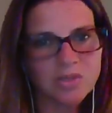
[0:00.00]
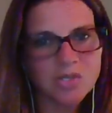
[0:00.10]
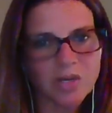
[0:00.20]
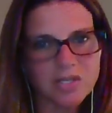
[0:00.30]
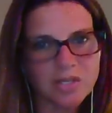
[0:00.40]

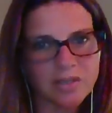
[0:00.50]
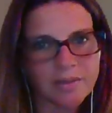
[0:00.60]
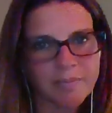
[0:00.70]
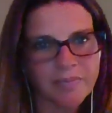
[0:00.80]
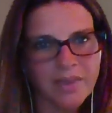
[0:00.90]
structure.
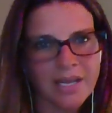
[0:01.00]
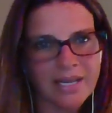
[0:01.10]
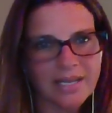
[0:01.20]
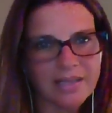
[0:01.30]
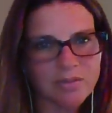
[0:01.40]

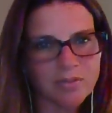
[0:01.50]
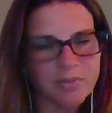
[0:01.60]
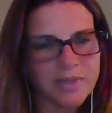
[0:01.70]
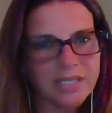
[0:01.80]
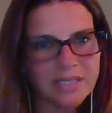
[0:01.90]
It
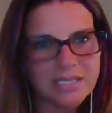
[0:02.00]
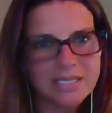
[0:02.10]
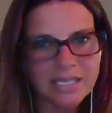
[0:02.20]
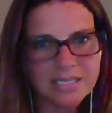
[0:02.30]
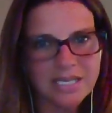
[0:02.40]
really
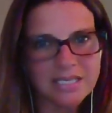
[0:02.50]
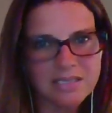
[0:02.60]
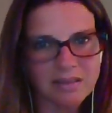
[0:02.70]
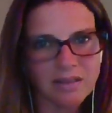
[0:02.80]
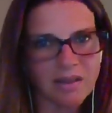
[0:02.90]
dictates a
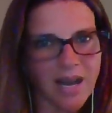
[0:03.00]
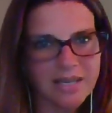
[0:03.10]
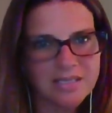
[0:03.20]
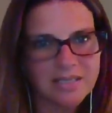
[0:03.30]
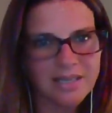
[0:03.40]

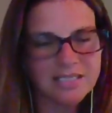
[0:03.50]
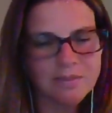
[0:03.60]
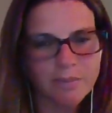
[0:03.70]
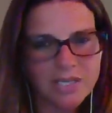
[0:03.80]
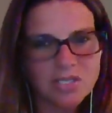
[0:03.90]
lot. As much